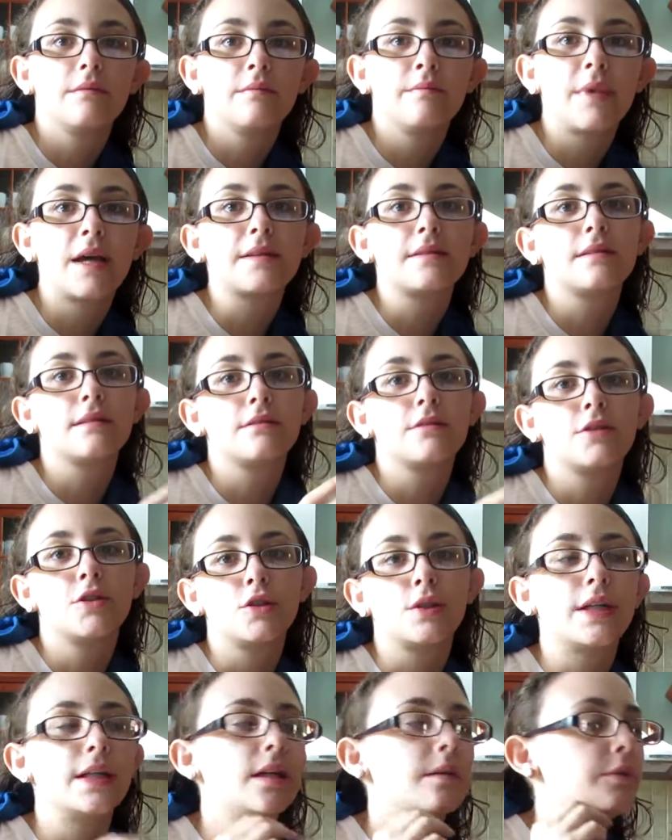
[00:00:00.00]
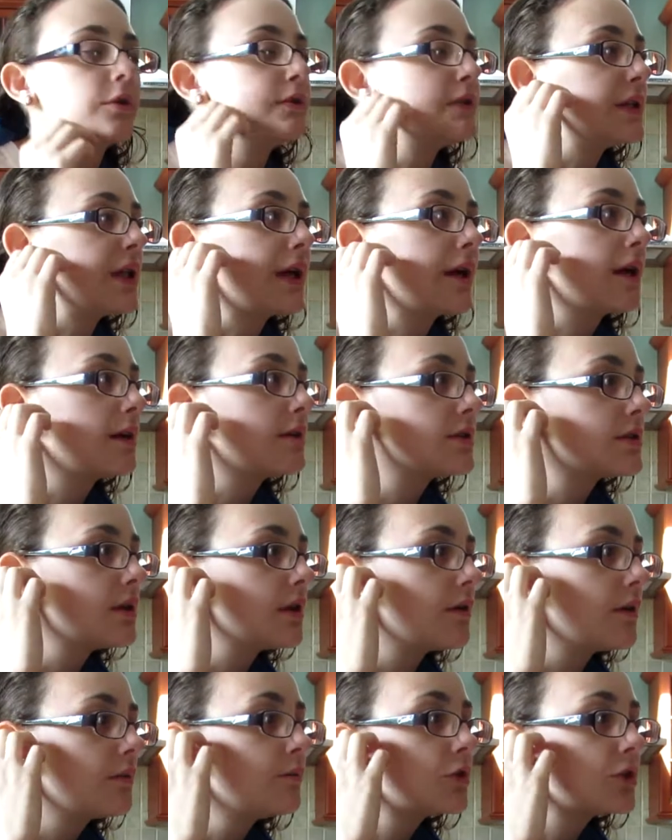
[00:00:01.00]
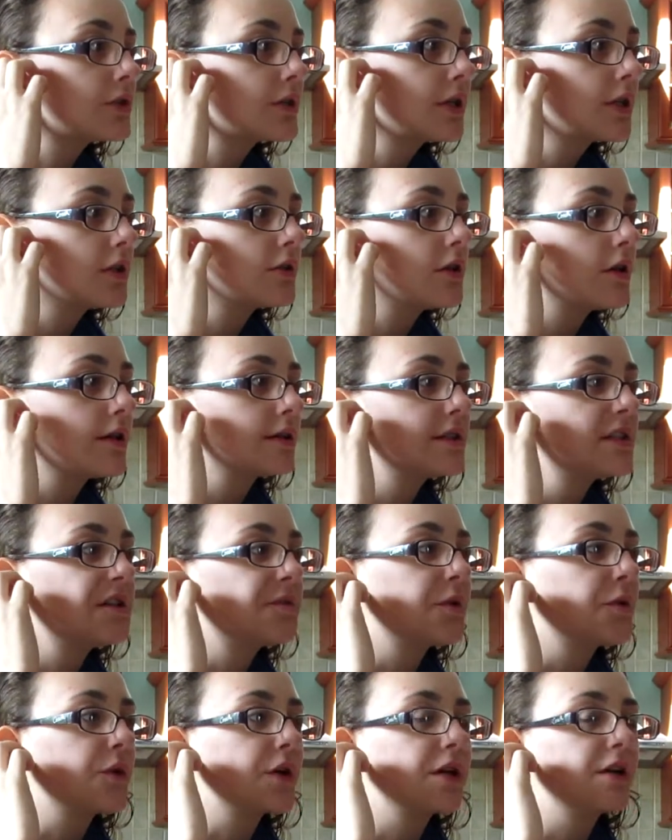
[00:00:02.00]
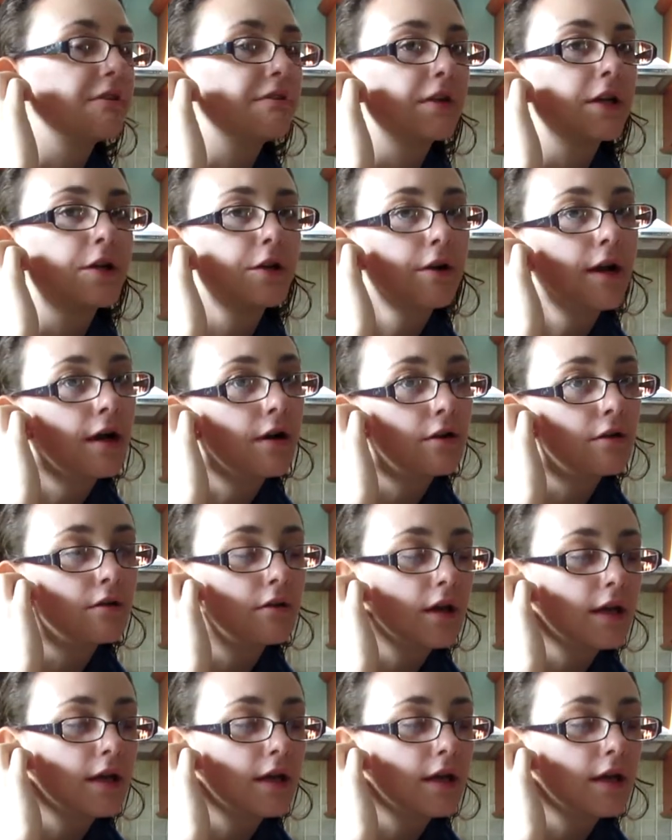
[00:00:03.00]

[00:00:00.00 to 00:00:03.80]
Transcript: mess a joint up over there. So I'm just gonna talk to him and we're gonna figure out,